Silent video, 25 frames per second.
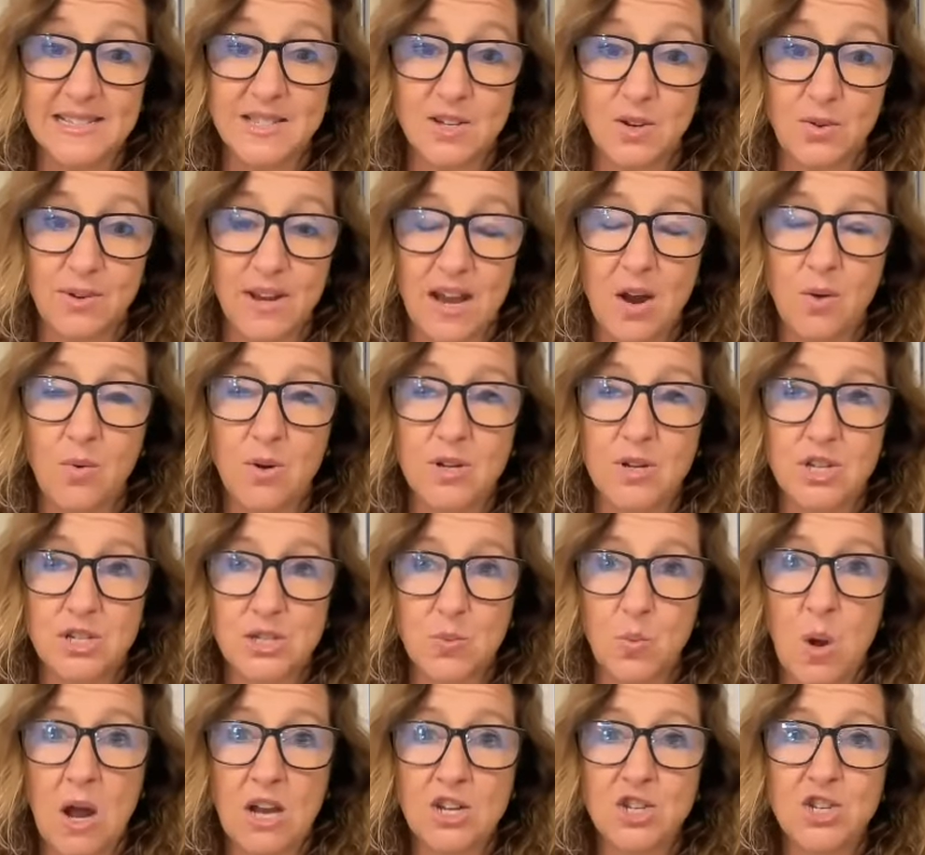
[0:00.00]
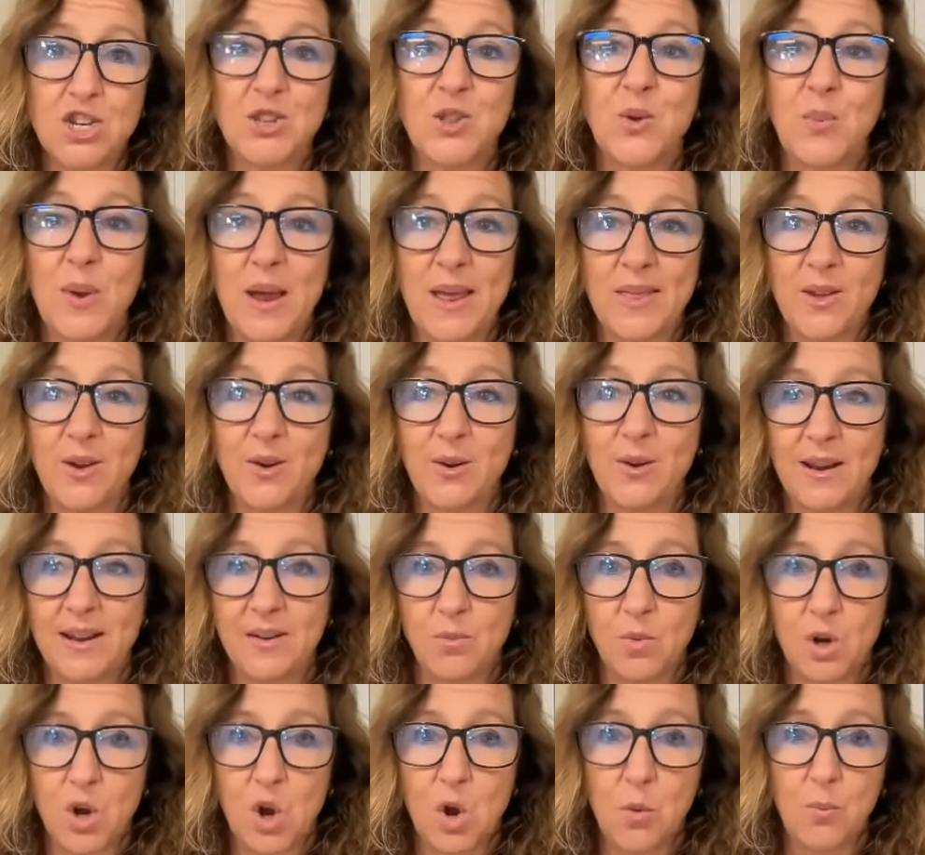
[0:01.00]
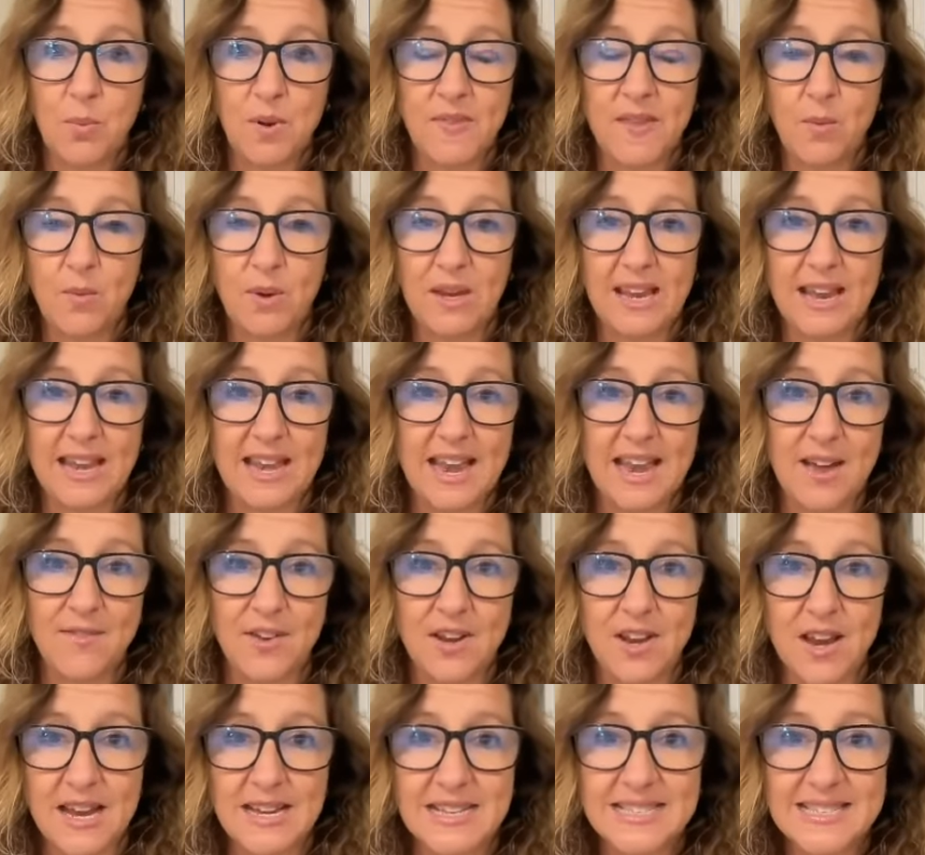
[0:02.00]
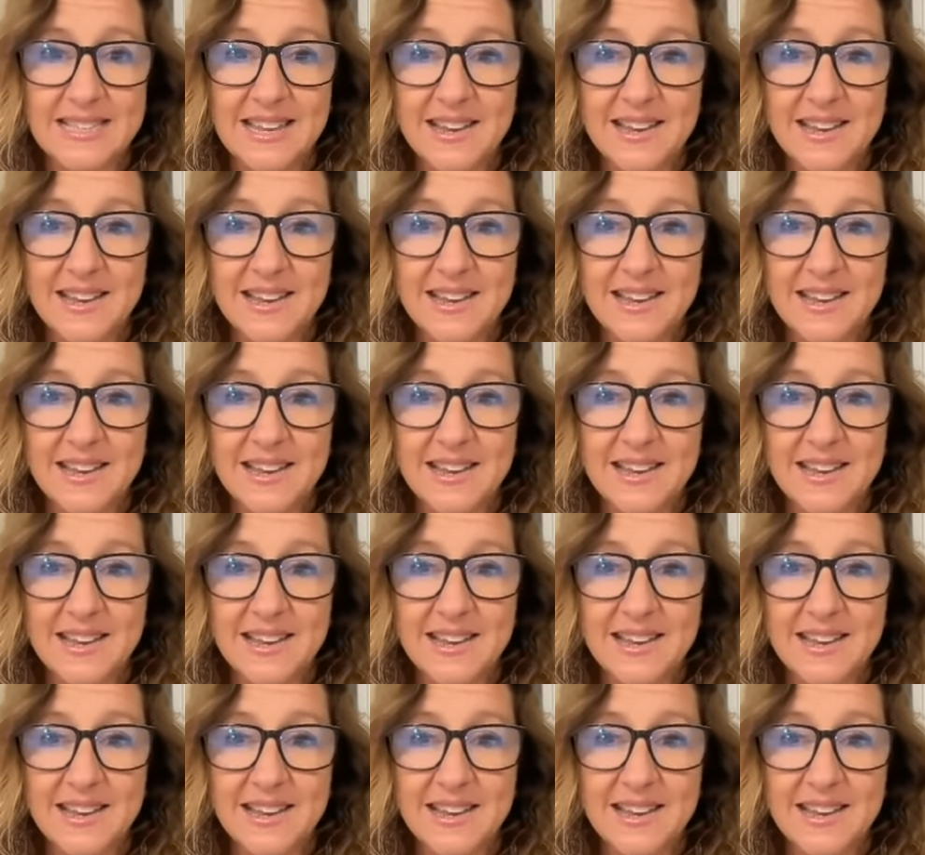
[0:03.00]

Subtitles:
So now we're just watching the weather, and we're hoping that we can have a nice